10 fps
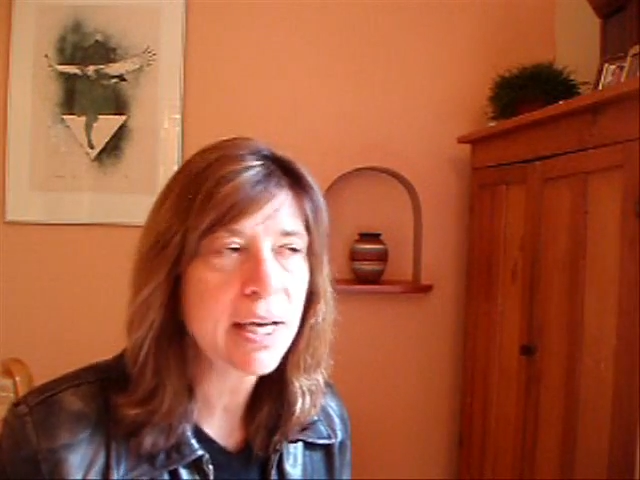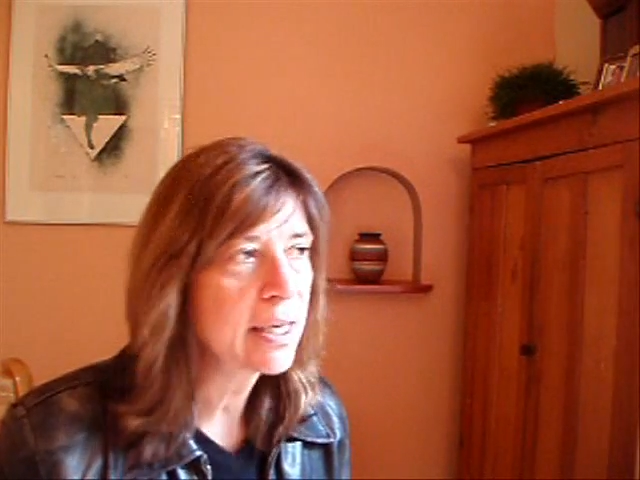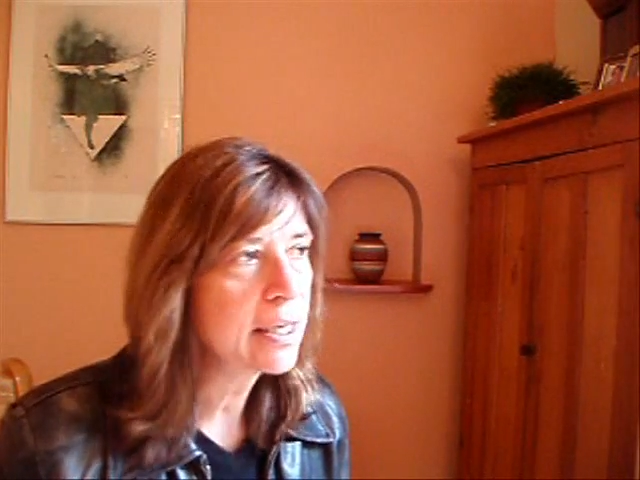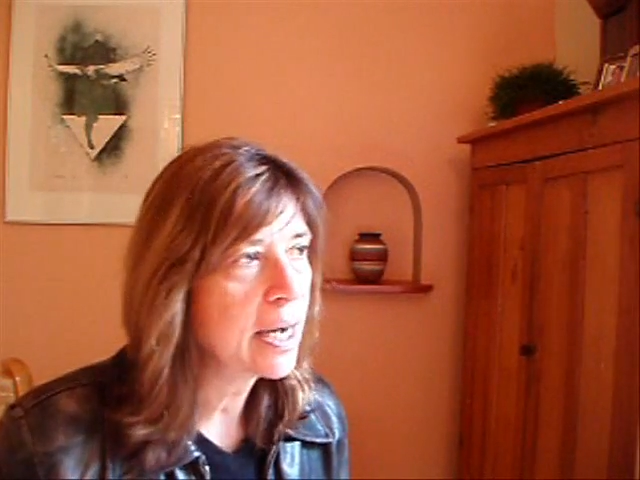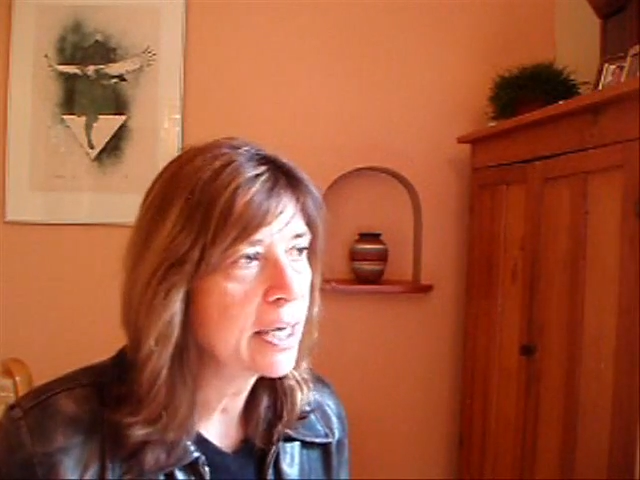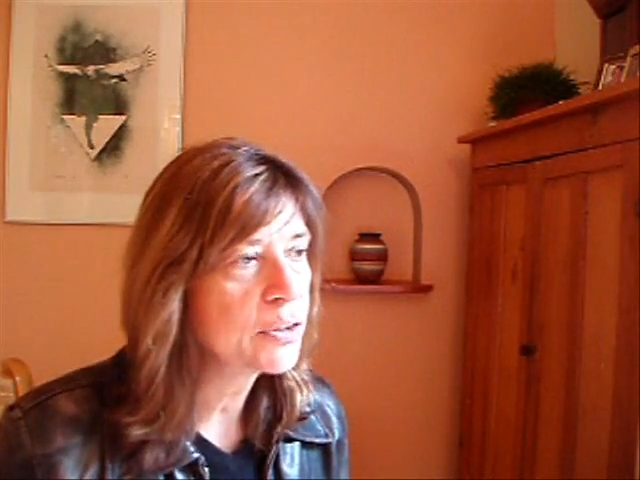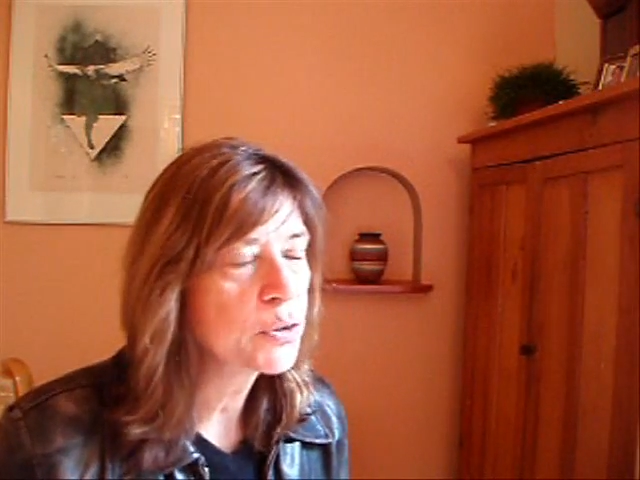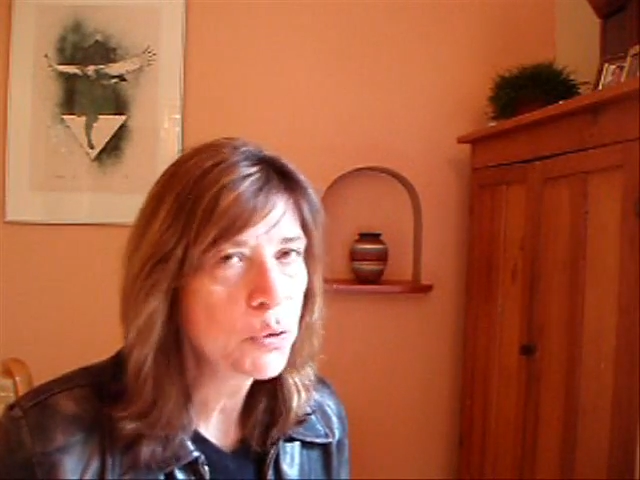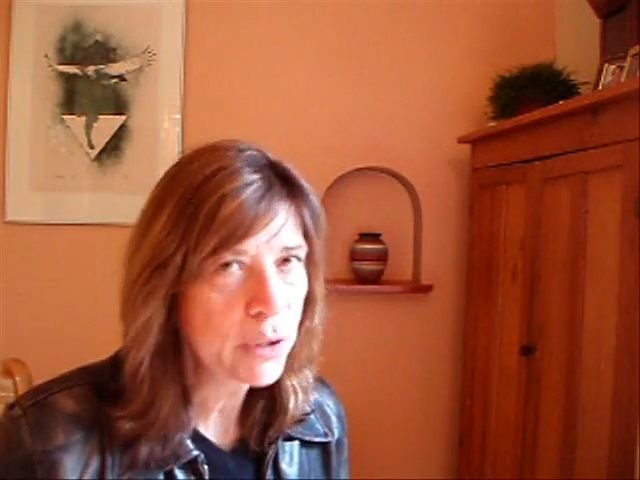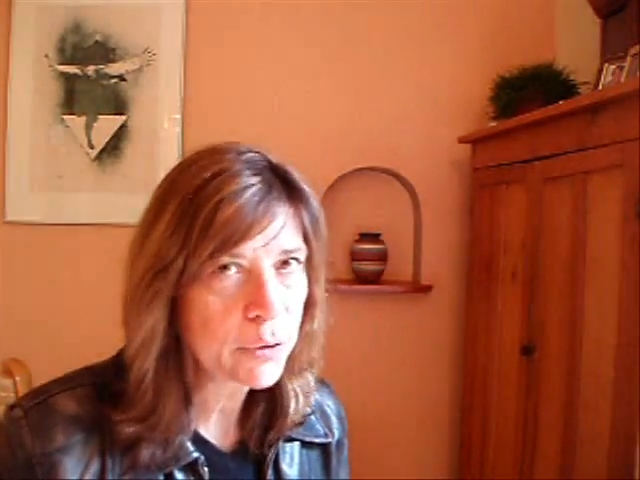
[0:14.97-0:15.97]
and on
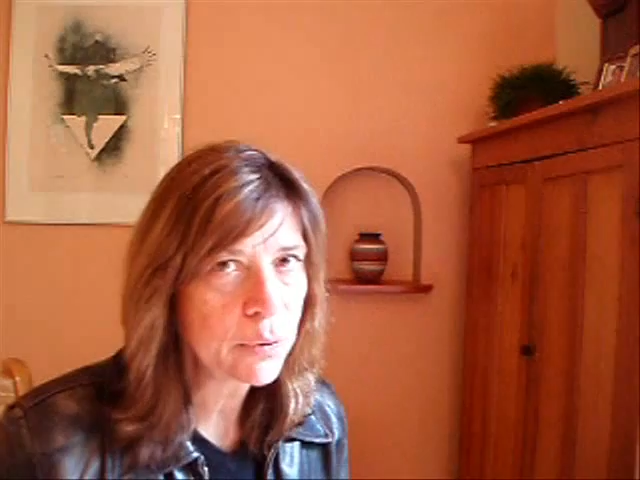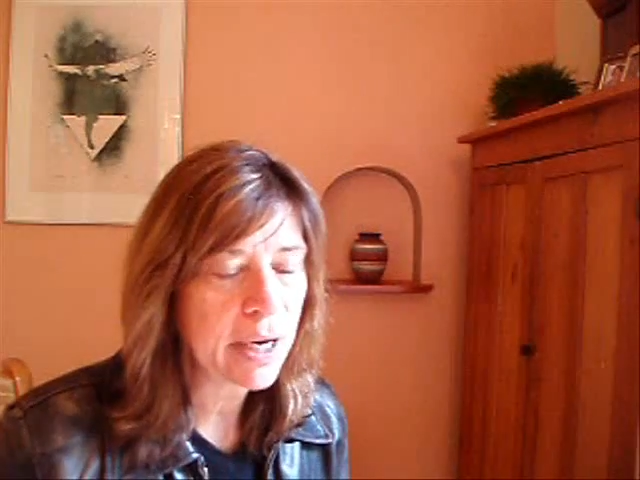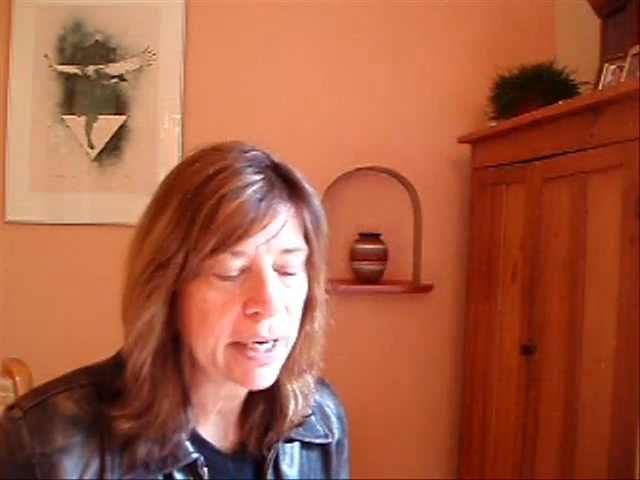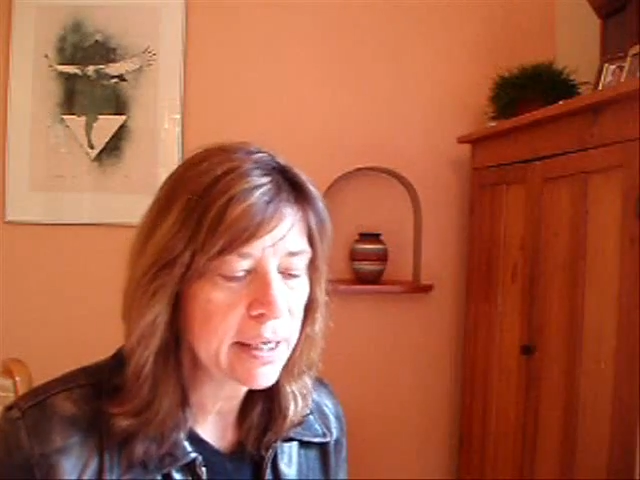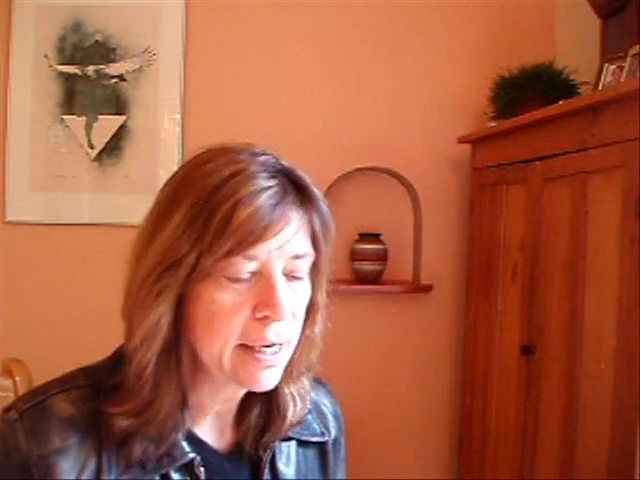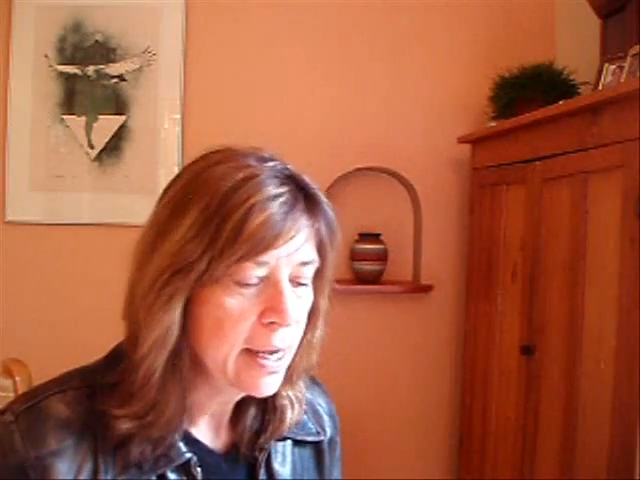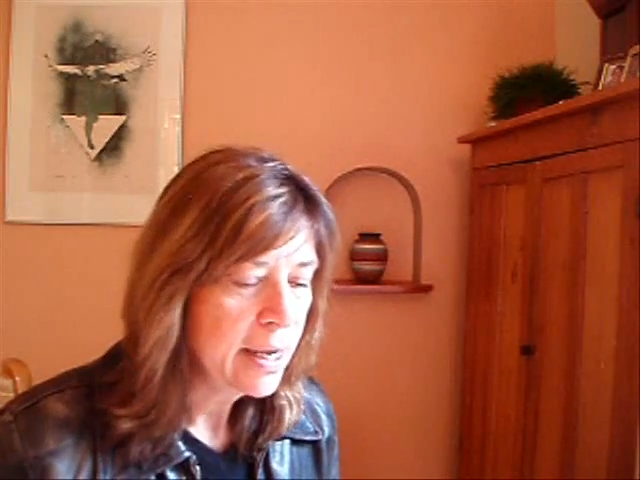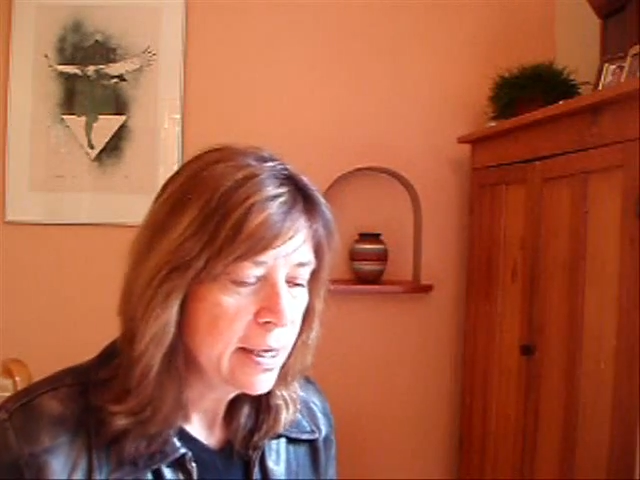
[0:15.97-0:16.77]
your quick write.